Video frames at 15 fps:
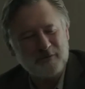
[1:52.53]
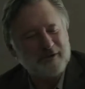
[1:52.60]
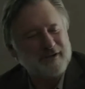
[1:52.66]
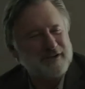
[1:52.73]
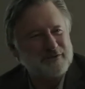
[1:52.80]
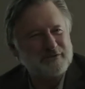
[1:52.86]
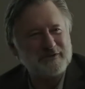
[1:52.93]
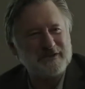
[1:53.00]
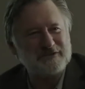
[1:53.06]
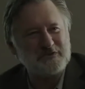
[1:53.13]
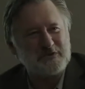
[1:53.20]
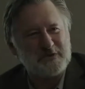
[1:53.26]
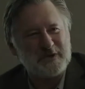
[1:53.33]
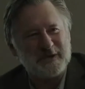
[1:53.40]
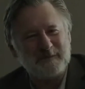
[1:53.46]
Harry
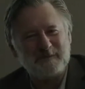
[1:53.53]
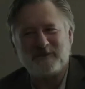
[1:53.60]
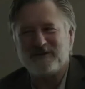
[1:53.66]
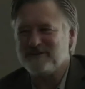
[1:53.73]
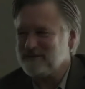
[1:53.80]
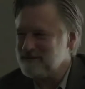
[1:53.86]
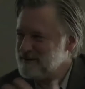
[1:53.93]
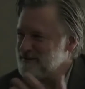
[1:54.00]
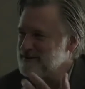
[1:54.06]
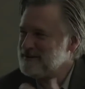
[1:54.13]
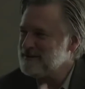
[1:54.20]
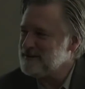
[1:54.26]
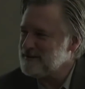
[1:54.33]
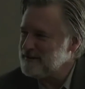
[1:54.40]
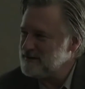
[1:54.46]
Ambrose, played by
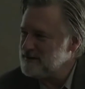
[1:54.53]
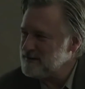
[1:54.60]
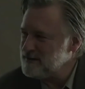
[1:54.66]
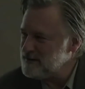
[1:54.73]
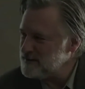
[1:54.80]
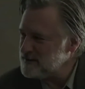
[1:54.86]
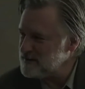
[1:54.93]
Bill Pullman,